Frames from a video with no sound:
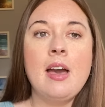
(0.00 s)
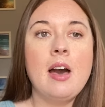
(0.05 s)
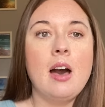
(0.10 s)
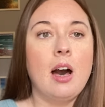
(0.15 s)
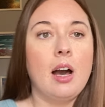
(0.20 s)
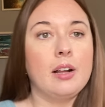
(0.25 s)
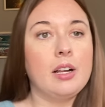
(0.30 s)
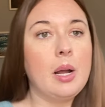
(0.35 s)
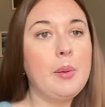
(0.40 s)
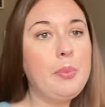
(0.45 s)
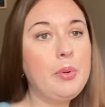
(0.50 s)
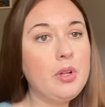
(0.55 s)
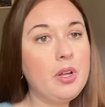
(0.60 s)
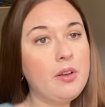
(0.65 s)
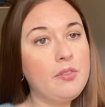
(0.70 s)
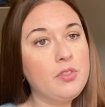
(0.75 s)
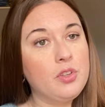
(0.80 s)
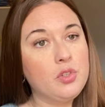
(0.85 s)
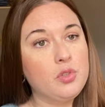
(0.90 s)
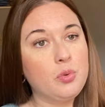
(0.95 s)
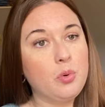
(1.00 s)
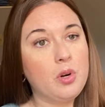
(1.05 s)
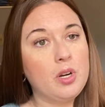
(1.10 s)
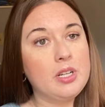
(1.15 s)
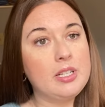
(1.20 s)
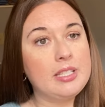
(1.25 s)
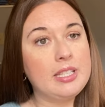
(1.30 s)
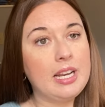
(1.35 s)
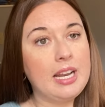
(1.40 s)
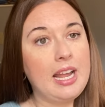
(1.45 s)
A couple of the
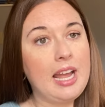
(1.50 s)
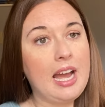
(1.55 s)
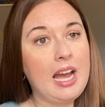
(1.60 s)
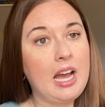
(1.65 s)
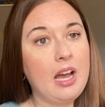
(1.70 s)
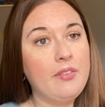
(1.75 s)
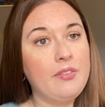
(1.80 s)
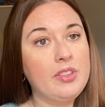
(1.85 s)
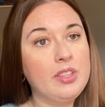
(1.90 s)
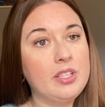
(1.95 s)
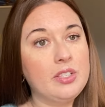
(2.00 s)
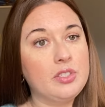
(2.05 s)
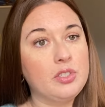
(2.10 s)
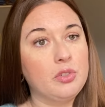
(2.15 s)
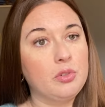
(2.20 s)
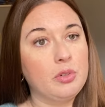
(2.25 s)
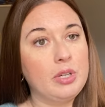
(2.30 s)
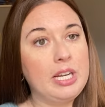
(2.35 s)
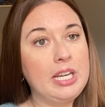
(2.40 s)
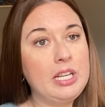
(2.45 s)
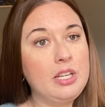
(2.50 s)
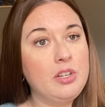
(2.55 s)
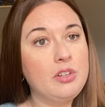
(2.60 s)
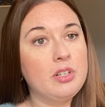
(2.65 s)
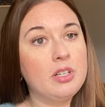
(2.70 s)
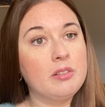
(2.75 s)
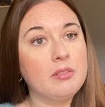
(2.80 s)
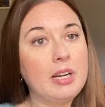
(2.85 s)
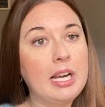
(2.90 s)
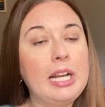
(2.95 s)
drawers that I have in this green
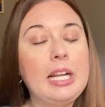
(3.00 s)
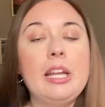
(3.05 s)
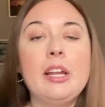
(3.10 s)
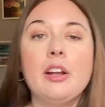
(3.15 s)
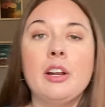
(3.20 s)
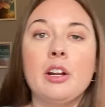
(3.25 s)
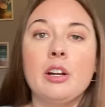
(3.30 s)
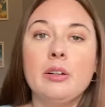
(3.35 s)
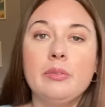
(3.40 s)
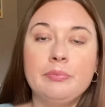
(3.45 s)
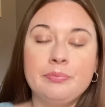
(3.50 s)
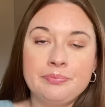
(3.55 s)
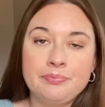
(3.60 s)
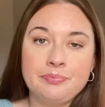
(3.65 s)
unit right here